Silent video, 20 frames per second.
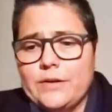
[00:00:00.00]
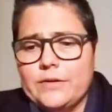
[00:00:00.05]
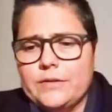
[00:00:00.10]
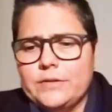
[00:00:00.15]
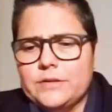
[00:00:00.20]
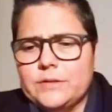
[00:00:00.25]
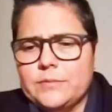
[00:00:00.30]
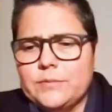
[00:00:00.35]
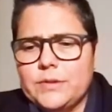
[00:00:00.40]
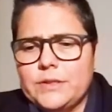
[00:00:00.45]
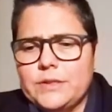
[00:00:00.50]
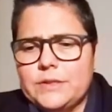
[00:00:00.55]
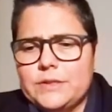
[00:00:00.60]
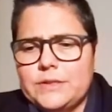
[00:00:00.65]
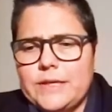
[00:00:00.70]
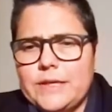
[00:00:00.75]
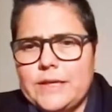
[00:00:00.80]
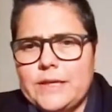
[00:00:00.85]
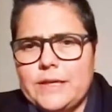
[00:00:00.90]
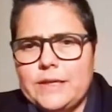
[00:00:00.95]
And I heard
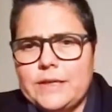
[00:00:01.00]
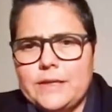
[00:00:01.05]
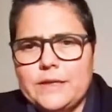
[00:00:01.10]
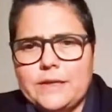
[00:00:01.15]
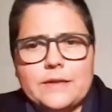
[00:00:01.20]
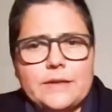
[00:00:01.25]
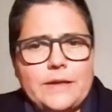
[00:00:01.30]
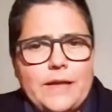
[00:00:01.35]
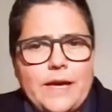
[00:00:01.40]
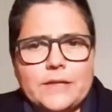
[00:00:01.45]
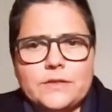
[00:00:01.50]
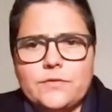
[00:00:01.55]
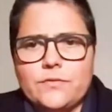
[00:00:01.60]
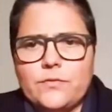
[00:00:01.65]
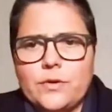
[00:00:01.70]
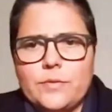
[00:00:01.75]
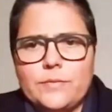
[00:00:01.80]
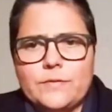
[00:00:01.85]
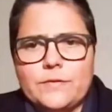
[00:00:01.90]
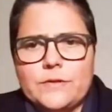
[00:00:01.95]
somebody say in the
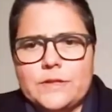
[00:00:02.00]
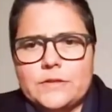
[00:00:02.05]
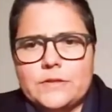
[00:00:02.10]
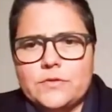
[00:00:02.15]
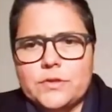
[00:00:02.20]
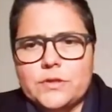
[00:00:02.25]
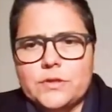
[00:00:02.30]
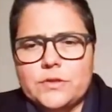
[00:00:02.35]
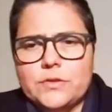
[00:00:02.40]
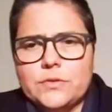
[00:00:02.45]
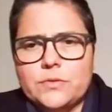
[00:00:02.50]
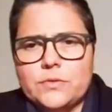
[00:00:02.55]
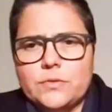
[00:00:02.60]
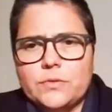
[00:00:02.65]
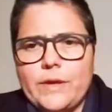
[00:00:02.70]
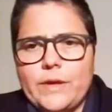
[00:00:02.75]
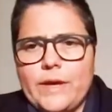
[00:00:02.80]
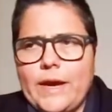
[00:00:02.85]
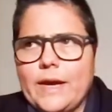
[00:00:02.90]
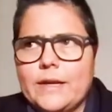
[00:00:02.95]
last forum of District
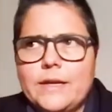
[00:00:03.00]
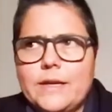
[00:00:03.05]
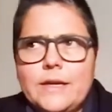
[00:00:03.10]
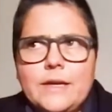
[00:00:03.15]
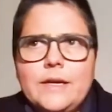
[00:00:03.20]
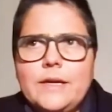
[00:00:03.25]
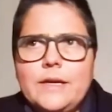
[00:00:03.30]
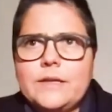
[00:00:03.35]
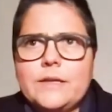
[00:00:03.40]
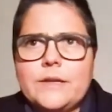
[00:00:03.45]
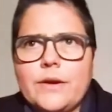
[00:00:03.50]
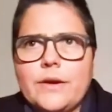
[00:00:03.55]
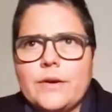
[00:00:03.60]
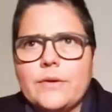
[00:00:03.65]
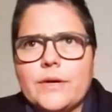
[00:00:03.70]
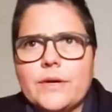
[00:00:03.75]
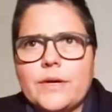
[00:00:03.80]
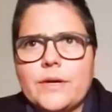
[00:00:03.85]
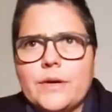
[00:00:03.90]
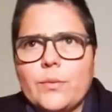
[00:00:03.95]
two that,
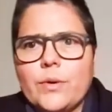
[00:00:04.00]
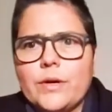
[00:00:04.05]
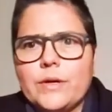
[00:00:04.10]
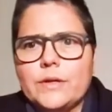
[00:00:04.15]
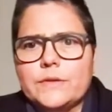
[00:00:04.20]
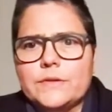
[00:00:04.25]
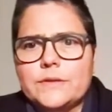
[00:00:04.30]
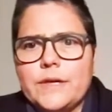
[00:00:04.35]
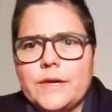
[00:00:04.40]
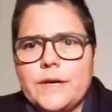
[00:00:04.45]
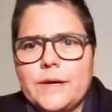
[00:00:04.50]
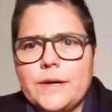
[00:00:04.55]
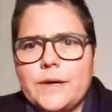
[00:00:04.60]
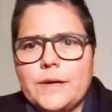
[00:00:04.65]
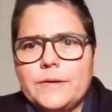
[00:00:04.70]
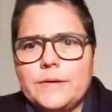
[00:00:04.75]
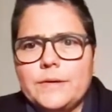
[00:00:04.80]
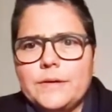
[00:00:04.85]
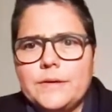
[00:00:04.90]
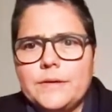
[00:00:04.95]
you know, it was
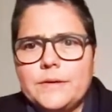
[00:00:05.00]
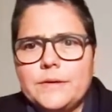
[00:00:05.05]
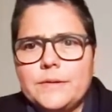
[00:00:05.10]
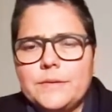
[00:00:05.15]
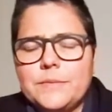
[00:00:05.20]
uh,